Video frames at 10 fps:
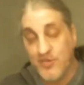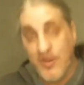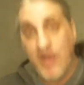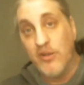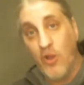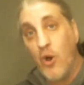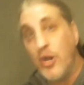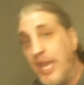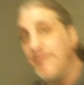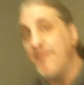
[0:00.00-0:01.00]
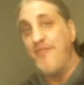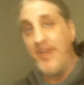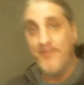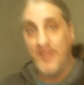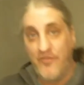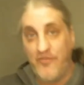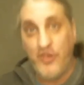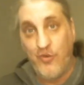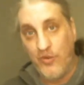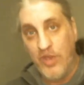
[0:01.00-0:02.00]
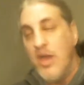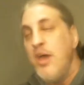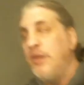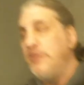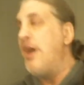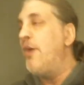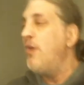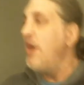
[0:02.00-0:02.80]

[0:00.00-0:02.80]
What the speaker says: around the long game of family feud. No.